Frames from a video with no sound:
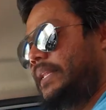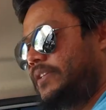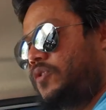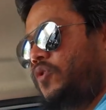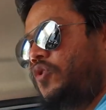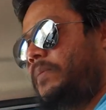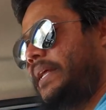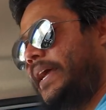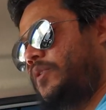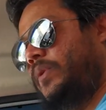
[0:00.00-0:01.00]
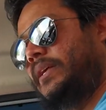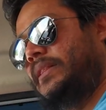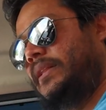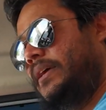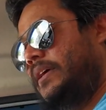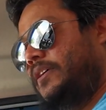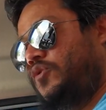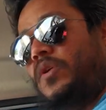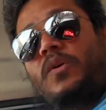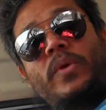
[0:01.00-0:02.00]
Let's go home and I will
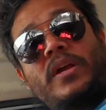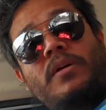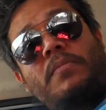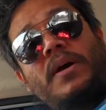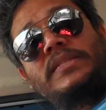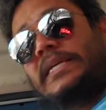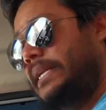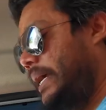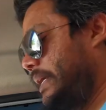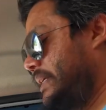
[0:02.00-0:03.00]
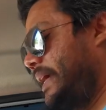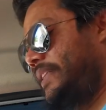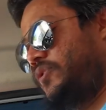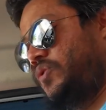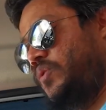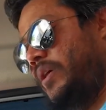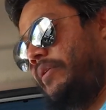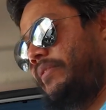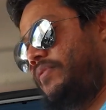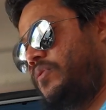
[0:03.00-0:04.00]
do a quick unboxing and get to a
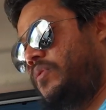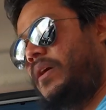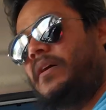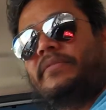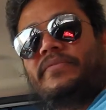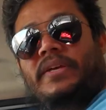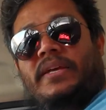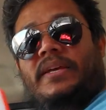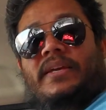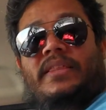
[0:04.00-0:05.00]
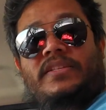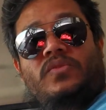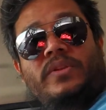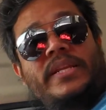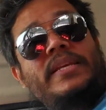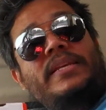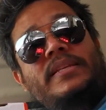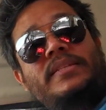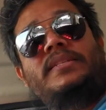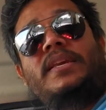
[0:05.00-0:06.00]
review of the Sony
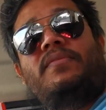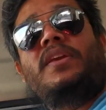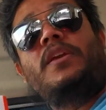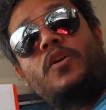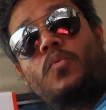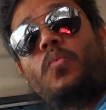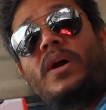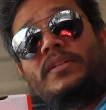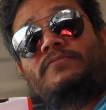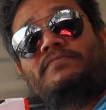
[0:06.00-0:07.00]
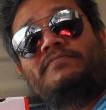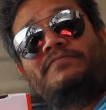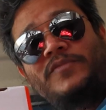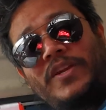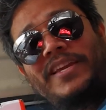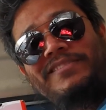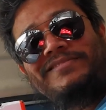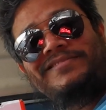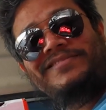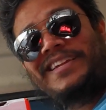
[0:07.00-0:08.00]
ZV-1. Okay?
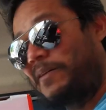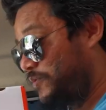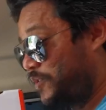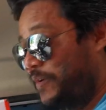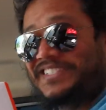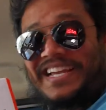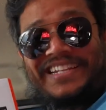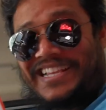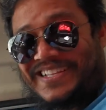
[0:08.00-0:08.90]
I'm so excited.